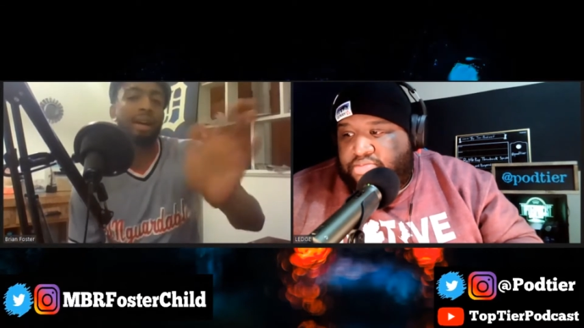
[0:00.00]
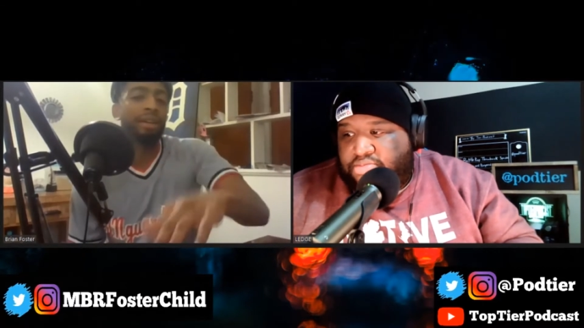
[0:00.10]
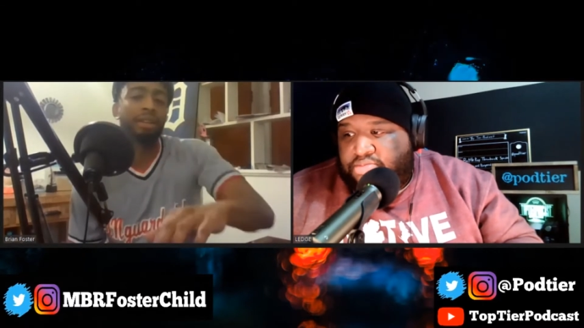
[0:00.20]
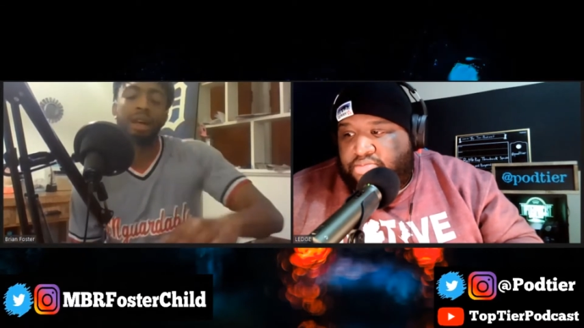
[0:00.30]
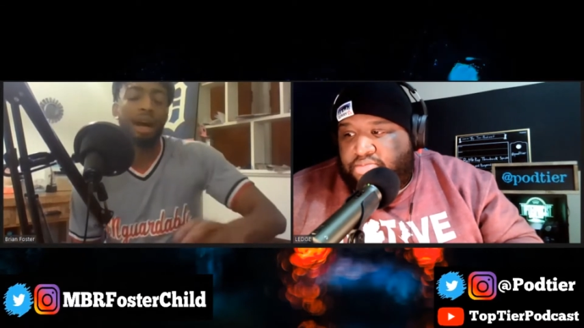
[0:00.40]

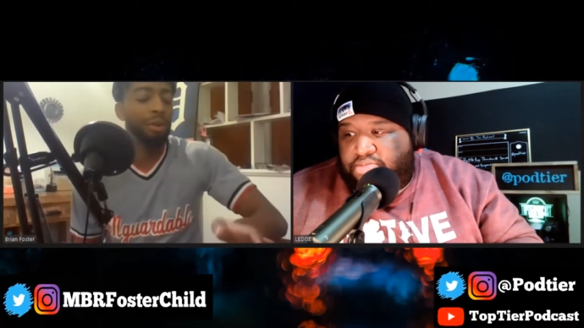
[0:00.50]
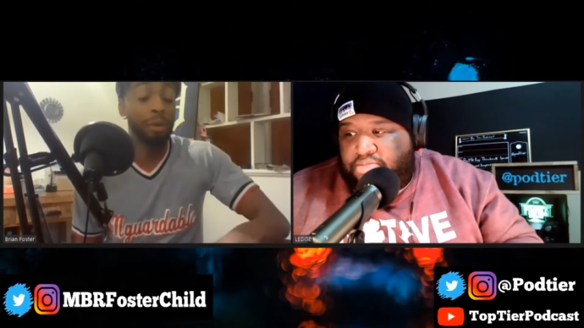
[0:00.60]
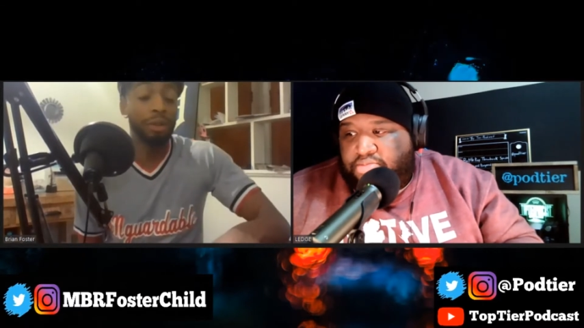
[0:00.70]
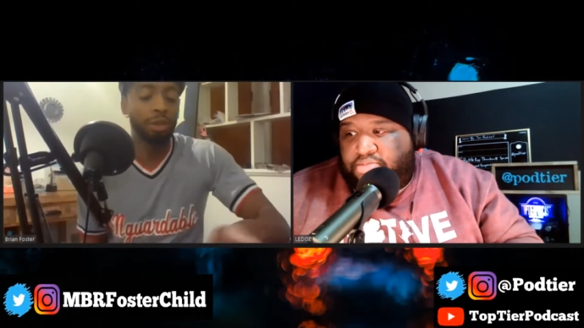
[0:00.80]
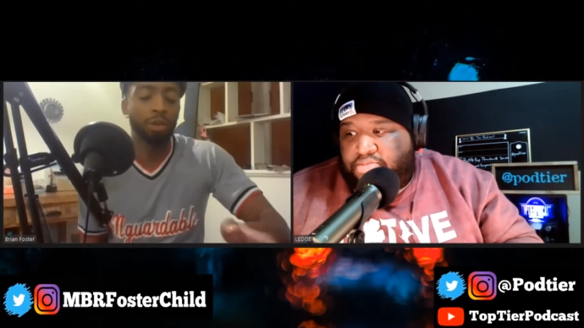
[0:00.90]
Speaker 1: I won't go
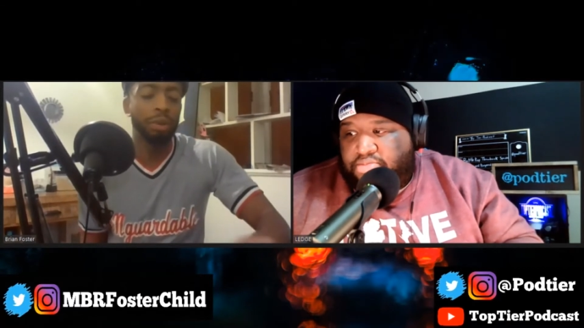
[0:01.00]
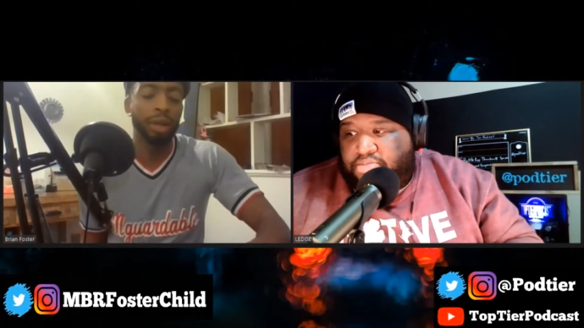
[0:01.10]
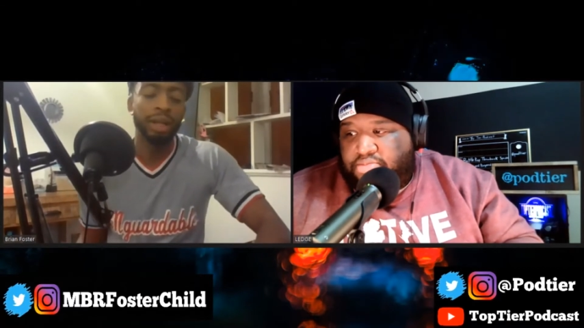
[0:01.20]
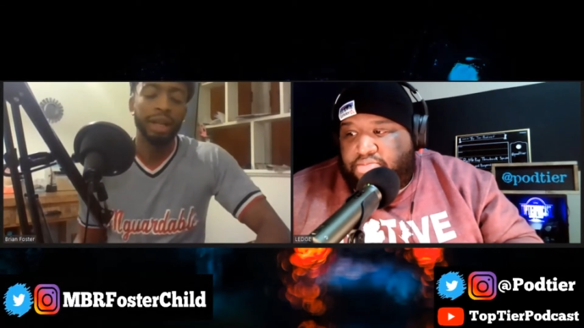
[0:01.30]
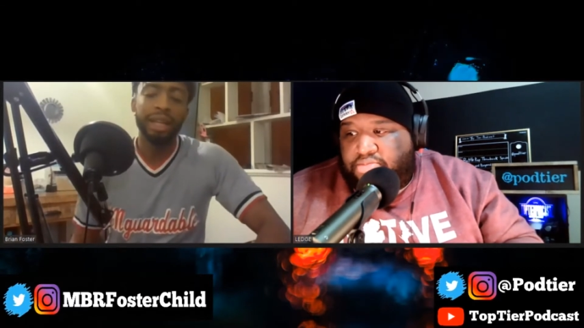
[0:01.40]
into it,
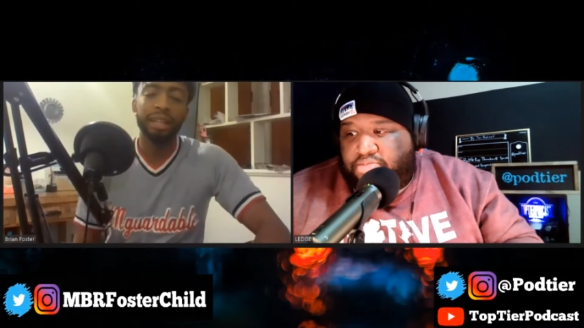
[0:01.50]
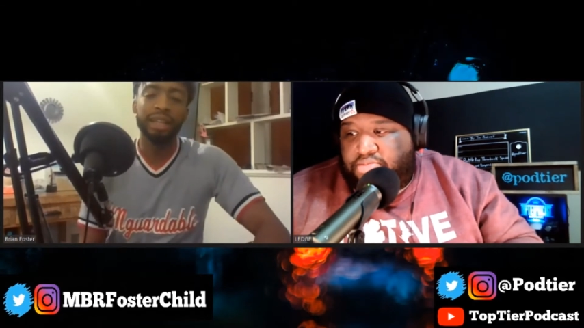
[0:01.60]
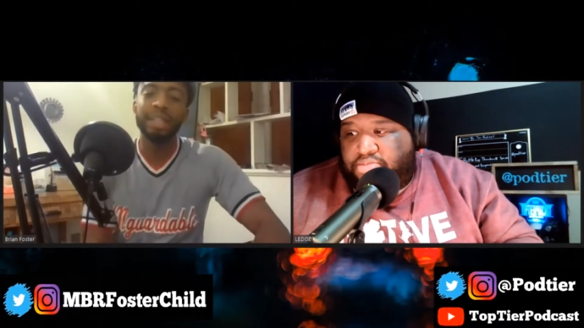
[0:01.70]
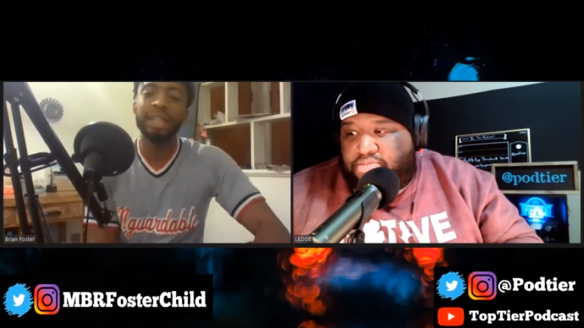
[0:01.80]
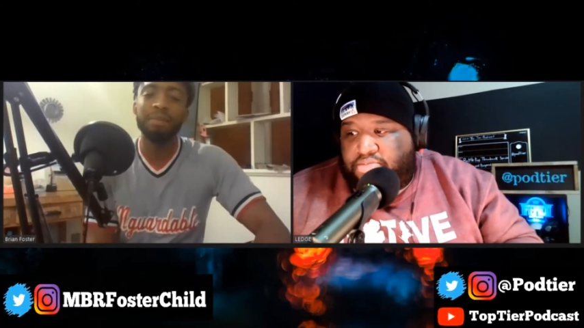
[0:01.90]
but
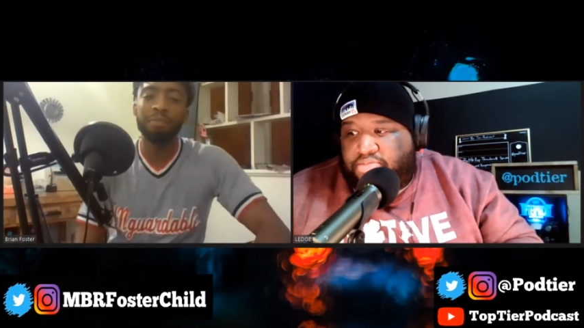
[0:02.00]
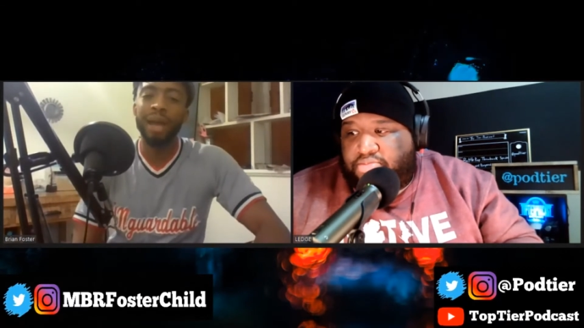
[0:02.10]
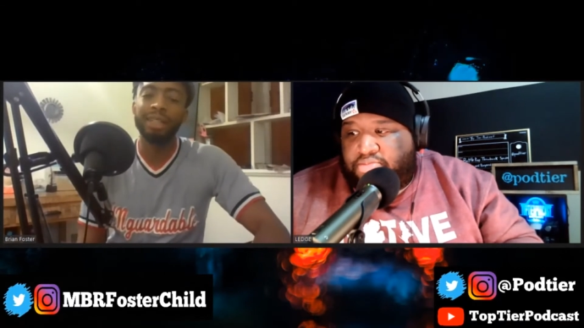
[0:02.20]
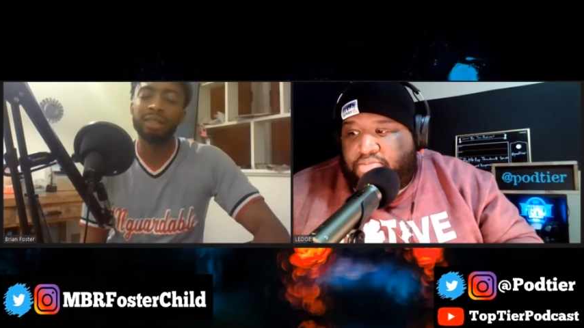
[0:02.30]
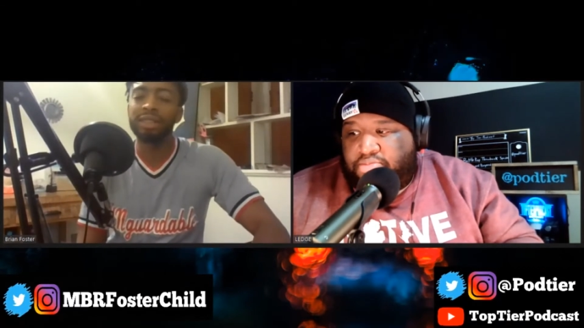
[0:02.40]
he
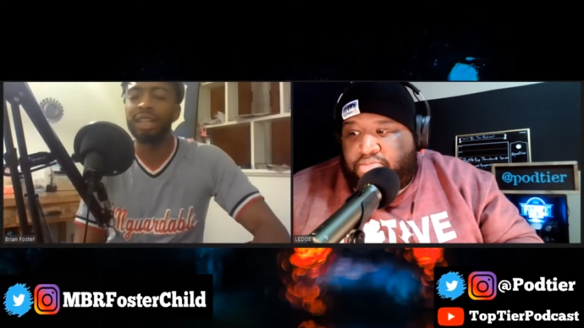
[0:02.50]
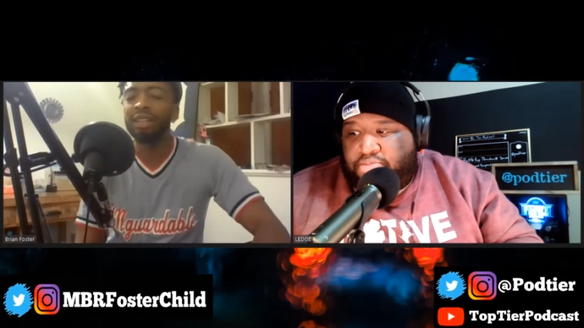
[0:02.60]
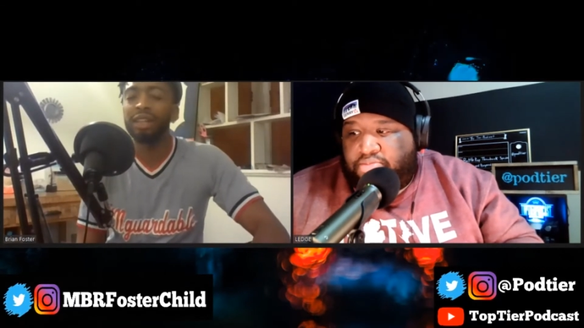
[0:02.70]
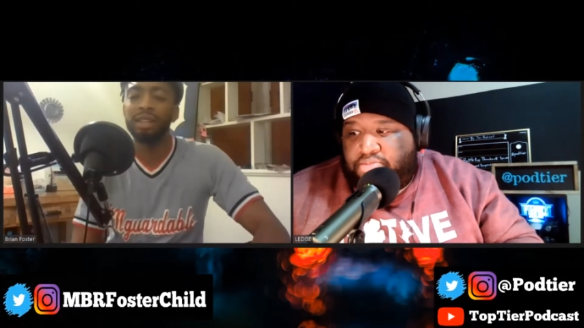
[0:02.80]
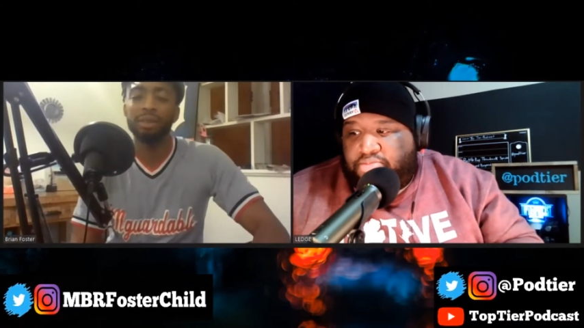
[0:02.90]
basically said
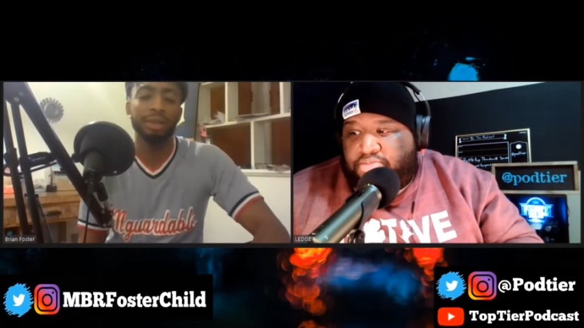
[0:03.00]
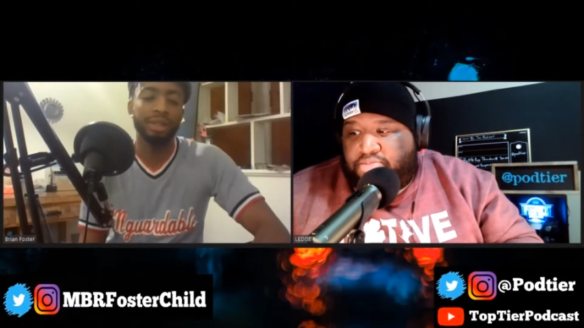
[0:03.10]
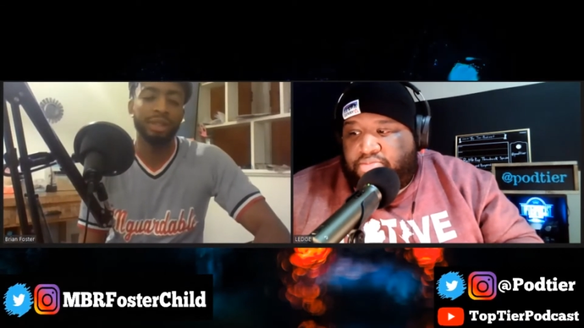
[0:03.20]
that it was